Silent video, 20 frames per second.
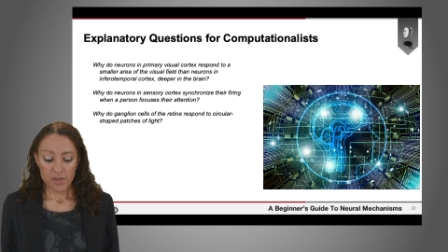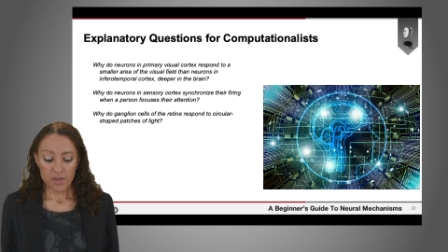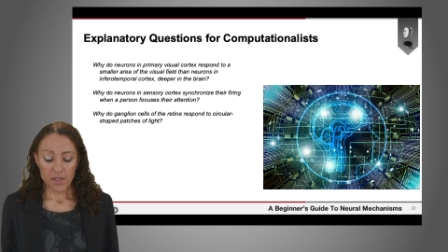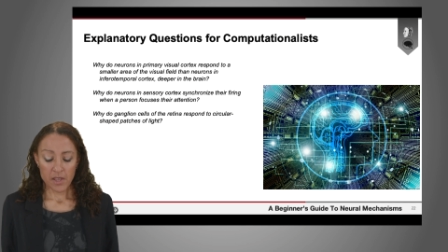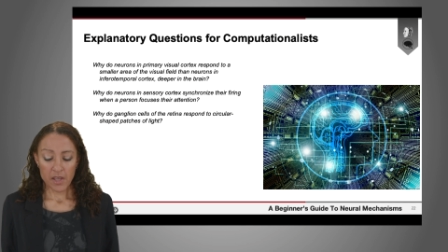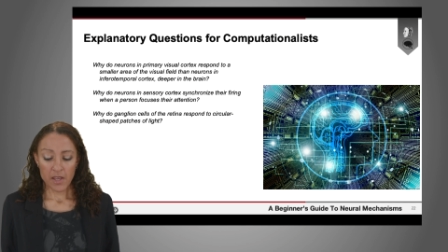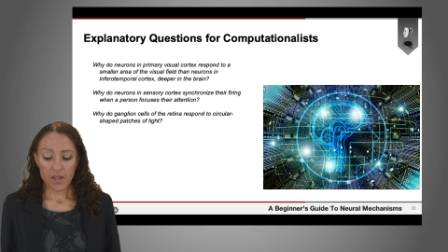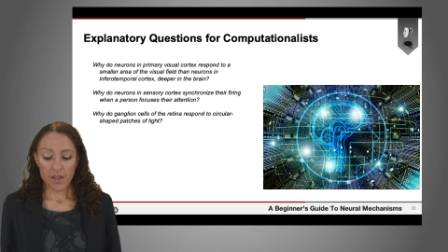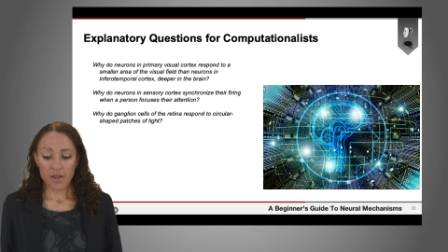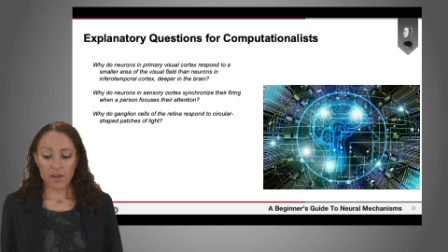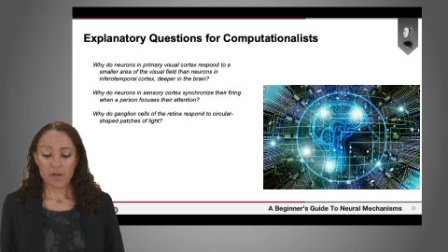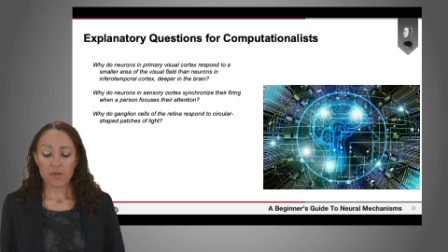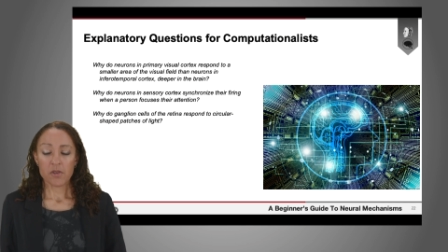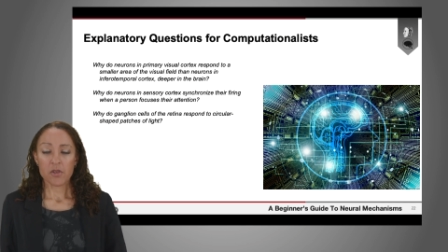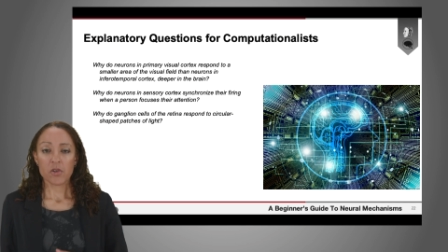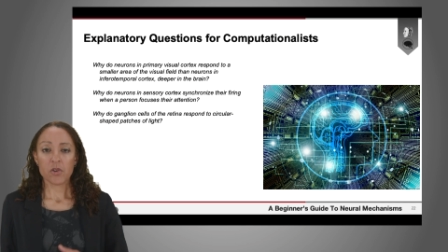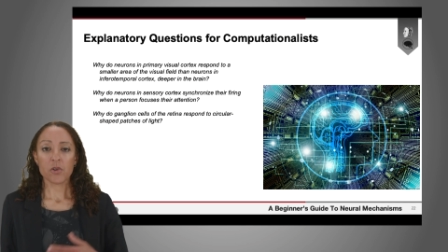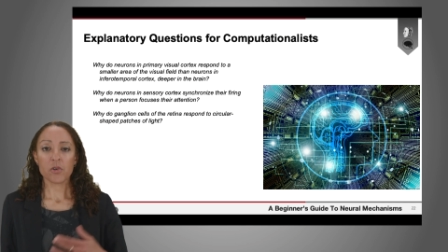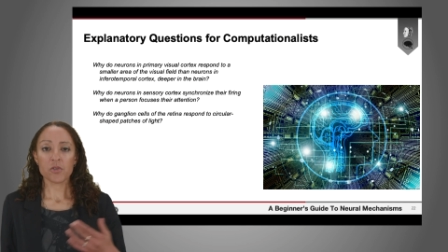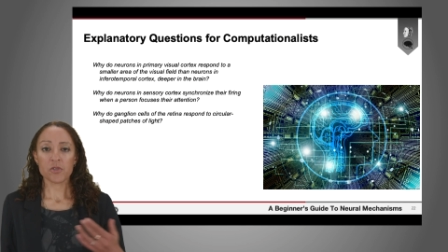the
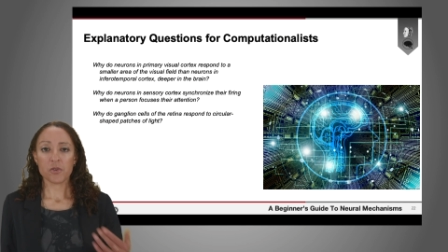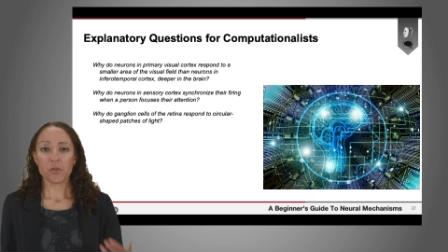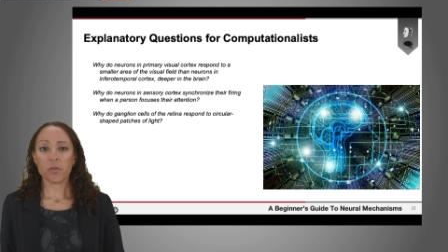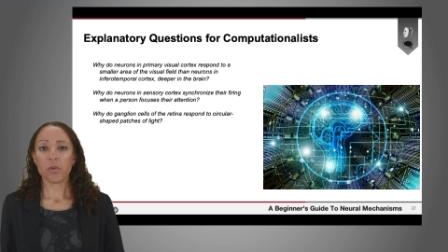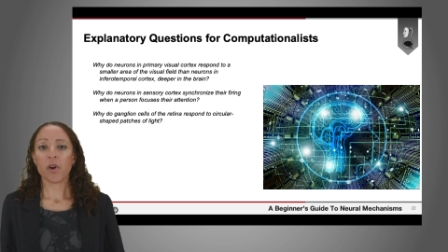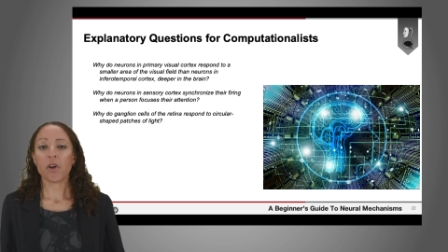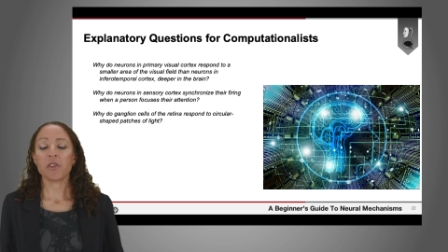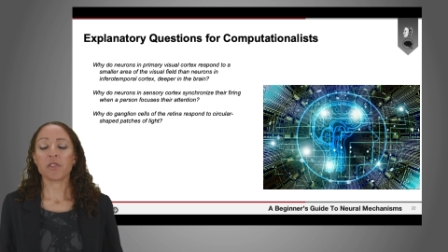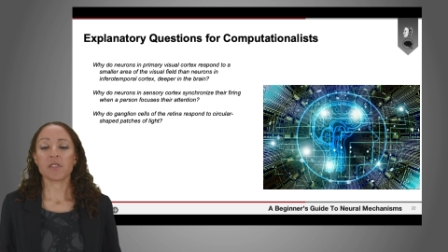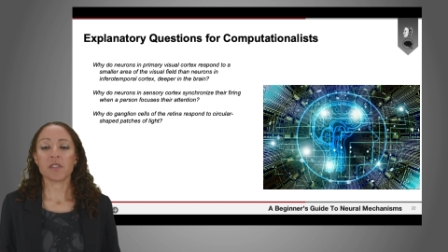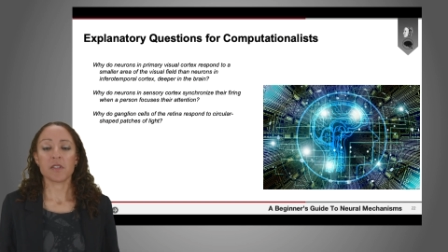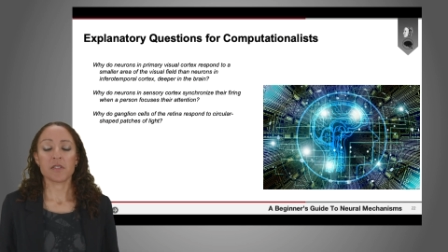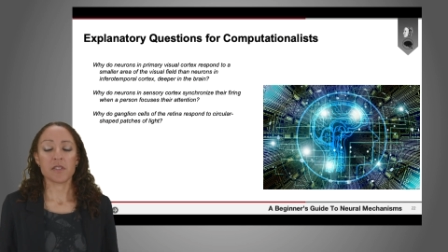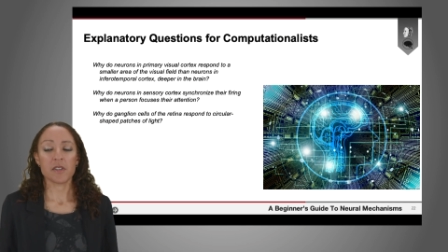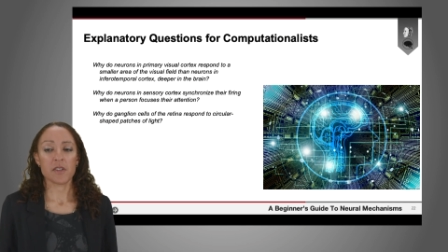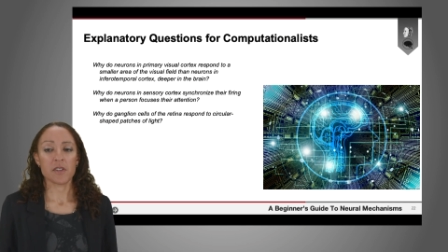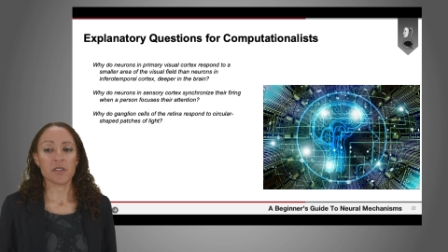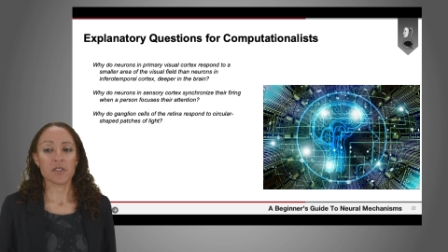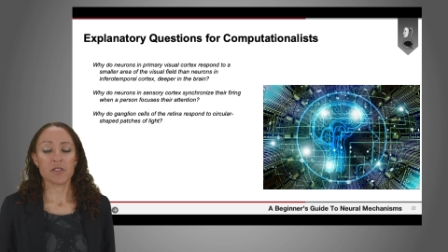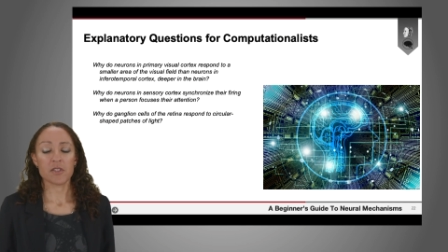causal
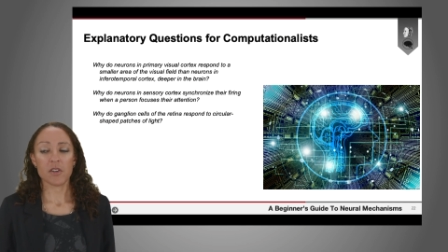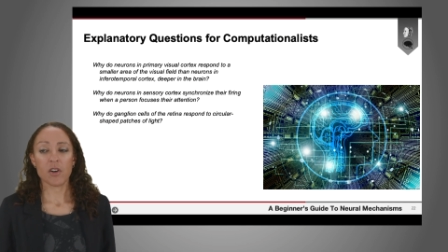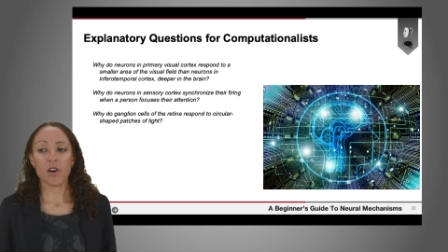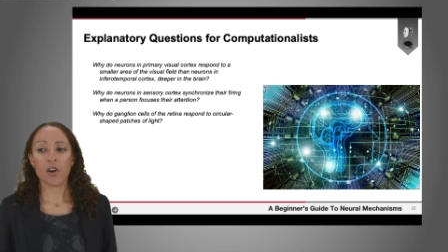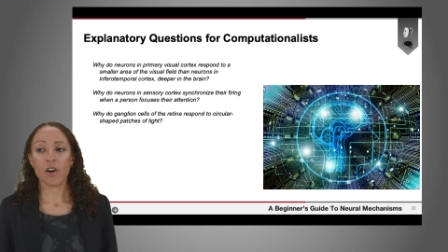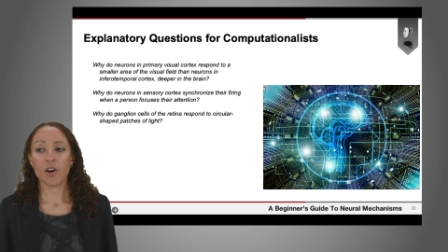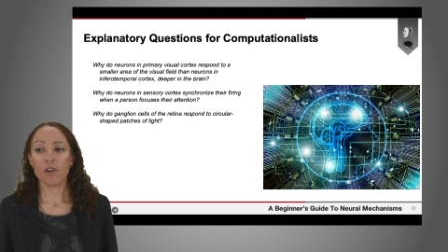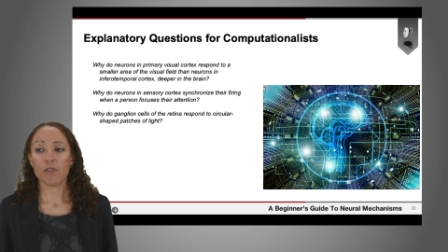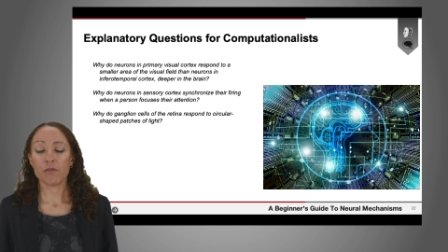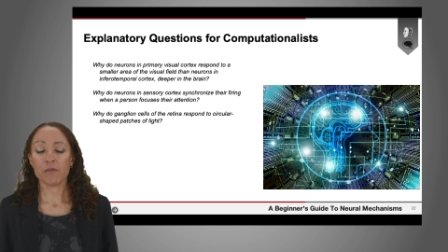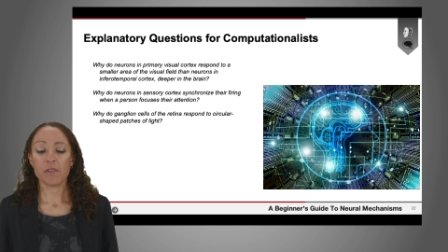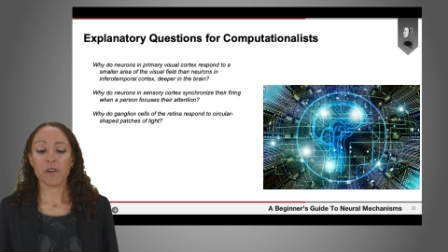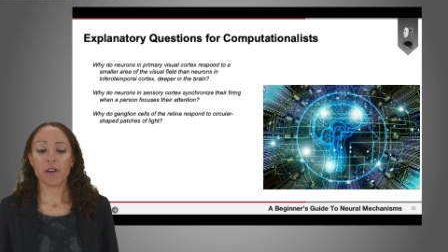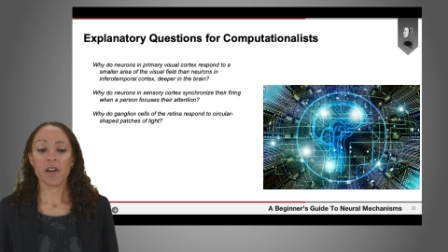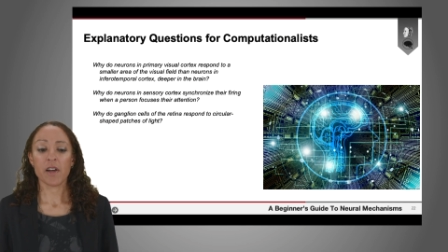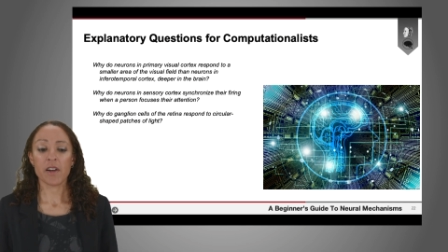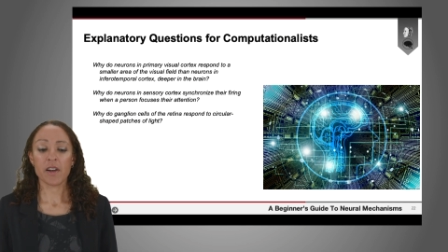processes of